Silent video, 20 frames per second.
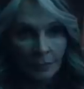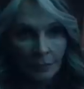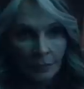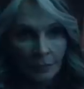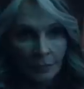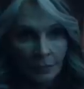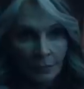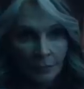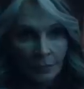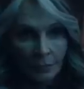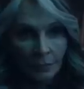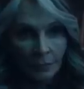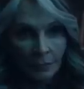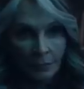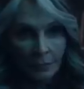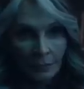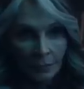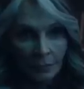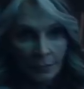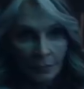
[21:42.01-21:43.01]

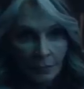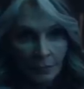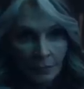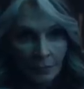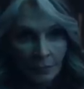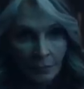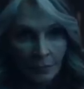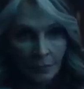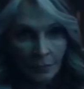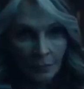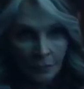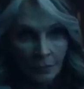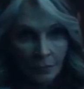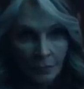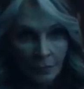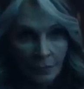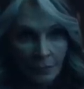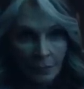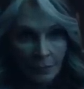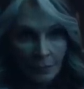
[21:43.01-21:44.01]

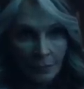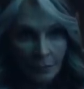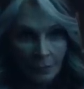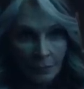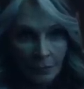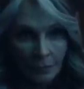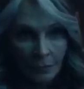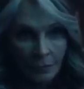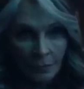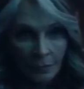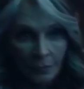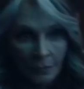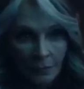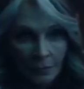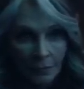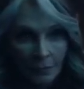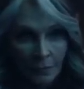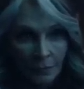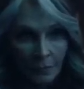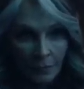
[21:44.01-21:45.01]

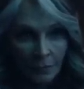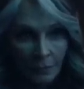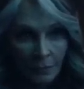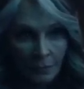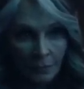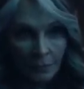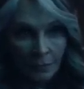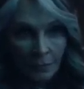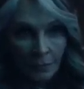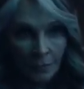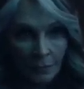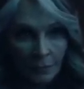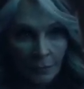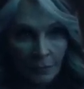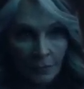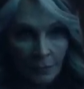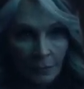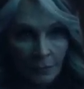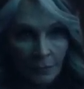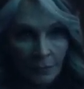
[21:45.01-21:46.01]

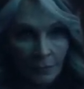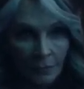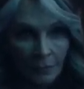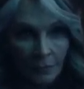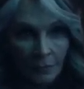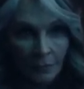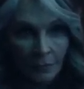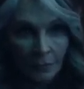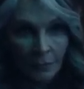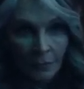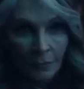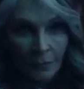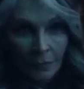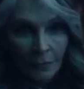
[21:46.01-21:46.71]
(not speaking)